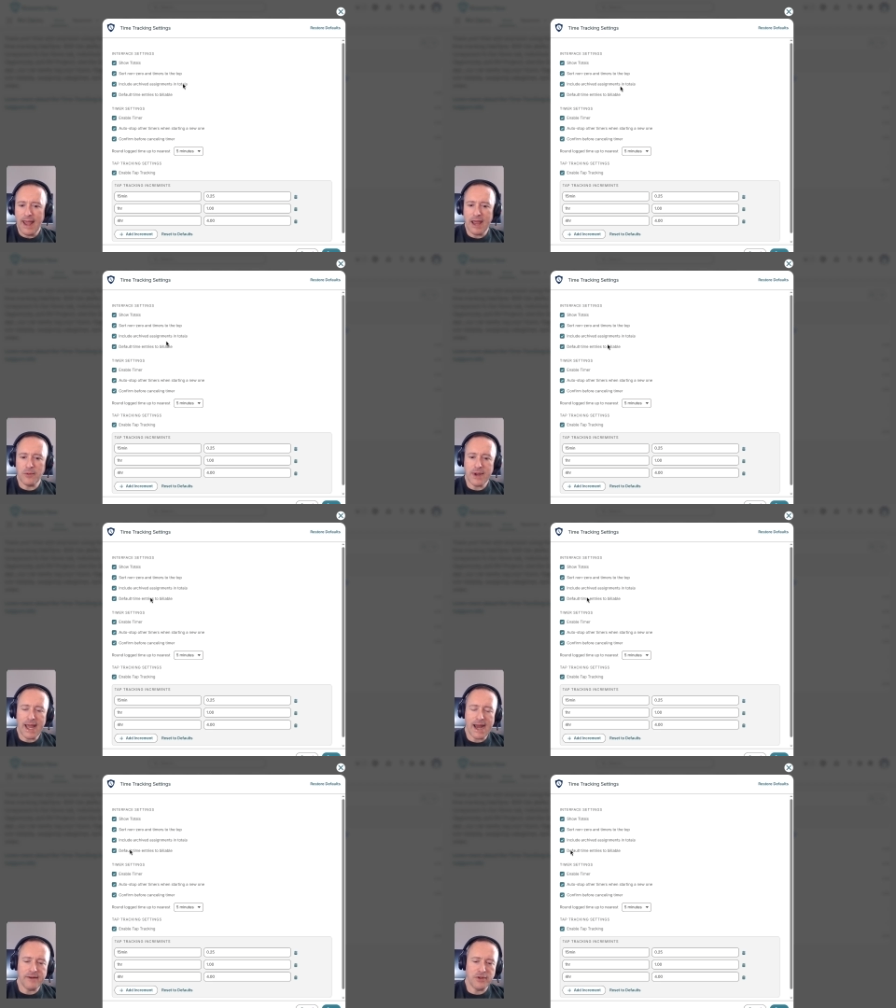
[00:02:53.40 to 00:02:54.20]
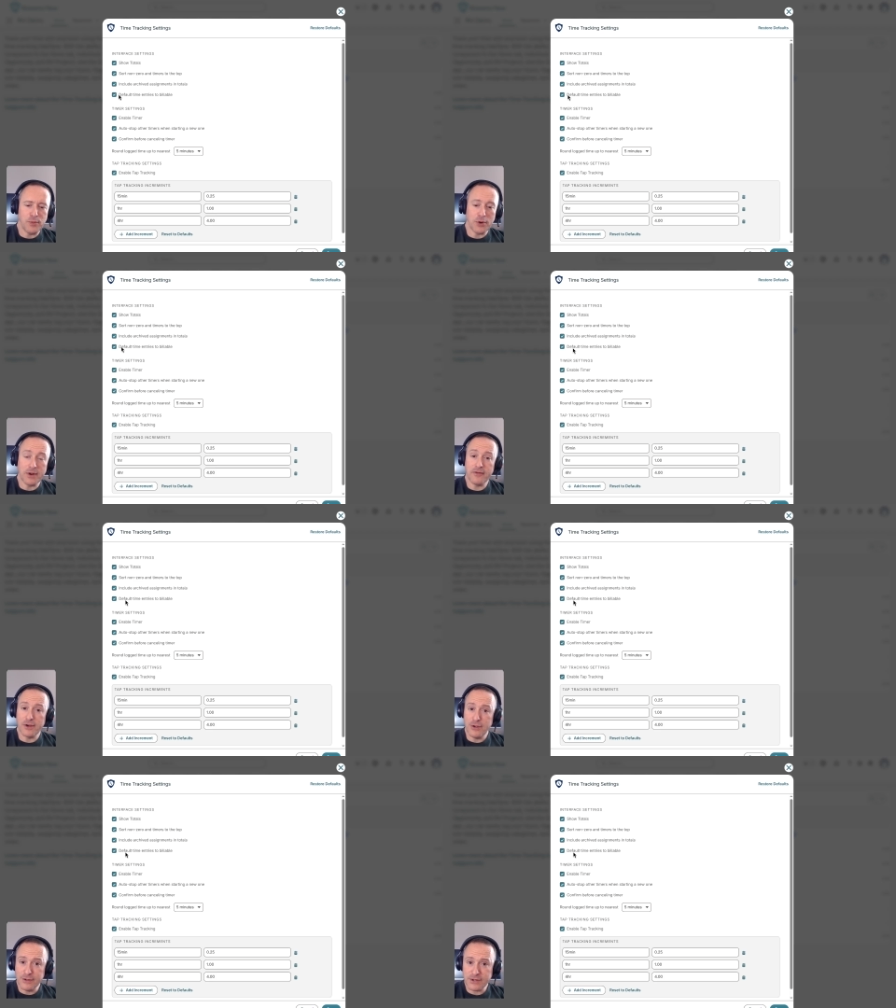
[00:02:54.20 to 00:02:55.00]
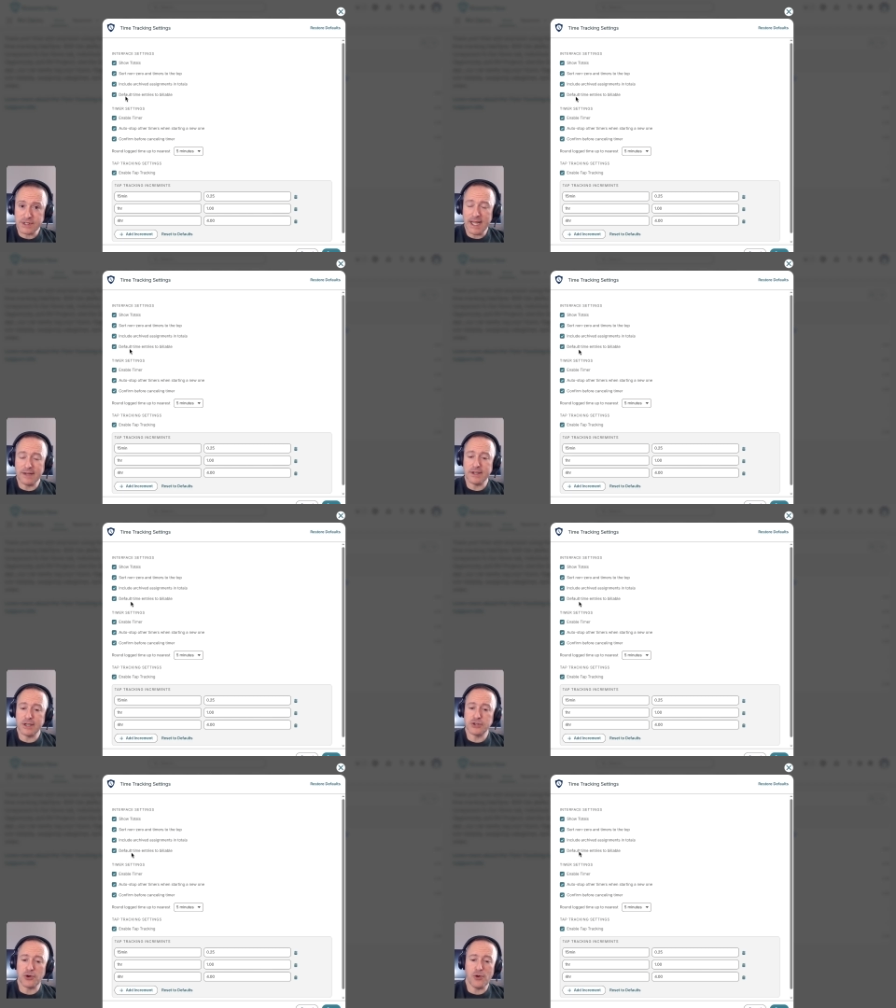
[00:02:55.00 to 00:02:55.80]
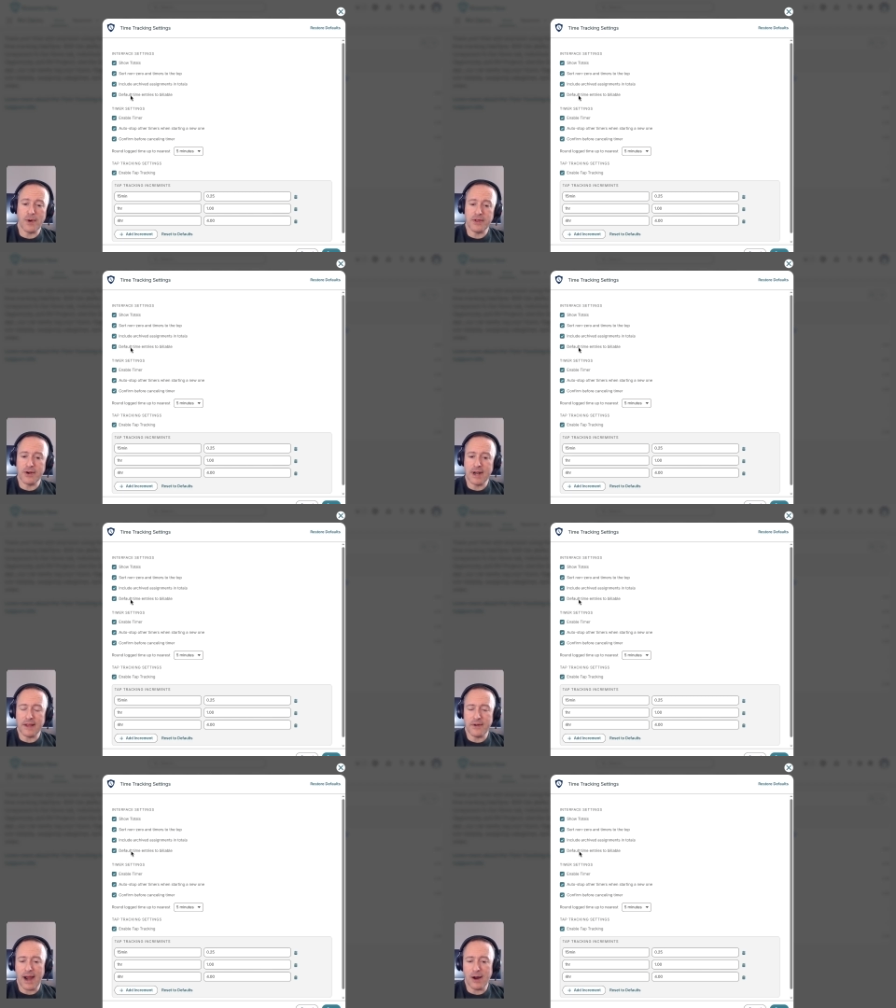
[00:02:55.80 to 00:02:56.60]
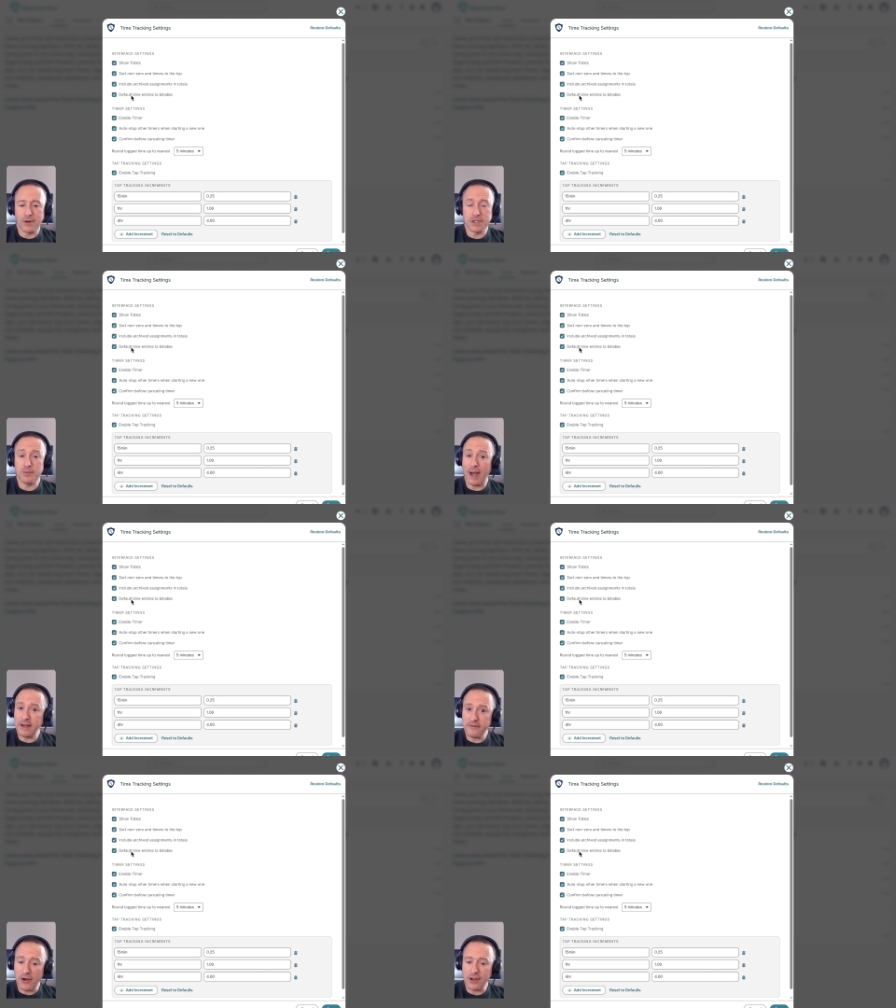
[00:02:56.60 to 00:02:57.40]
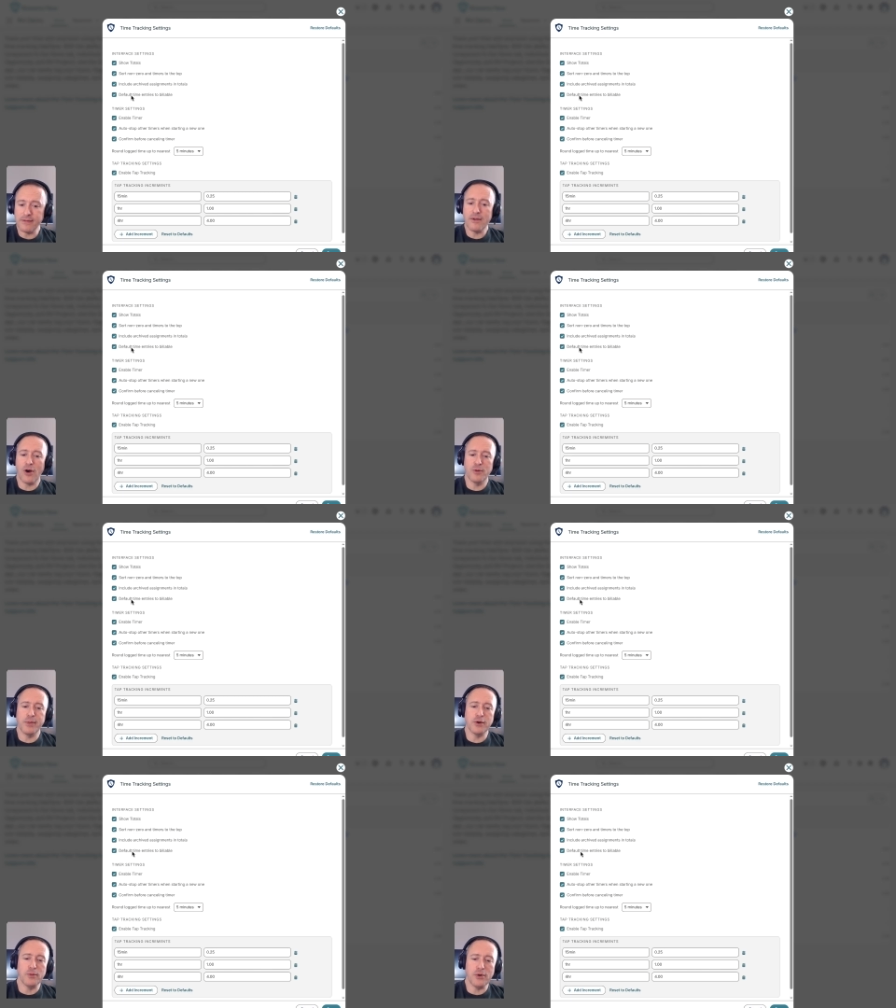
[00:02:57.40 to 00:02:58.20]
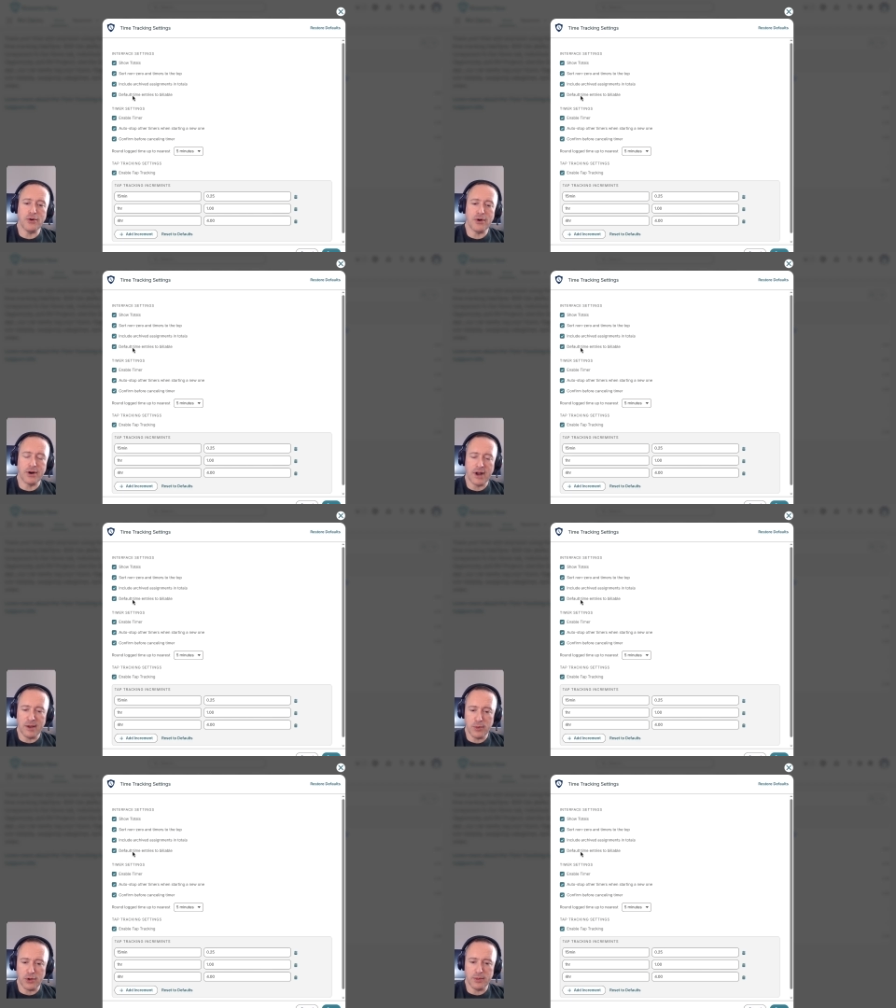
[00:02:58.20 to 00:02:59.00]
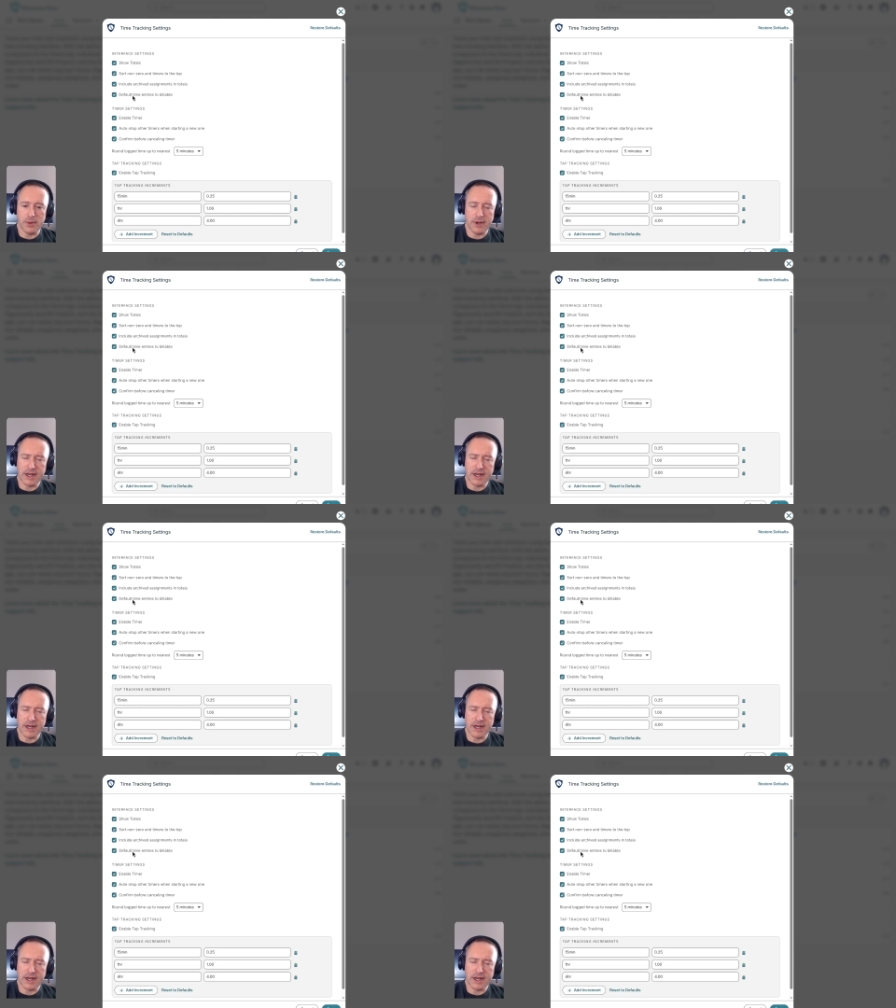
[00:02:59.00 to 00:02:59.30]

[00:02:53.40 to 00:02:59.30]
And we have the ability for users now to control whether or not their hours by default are billable or non-billable.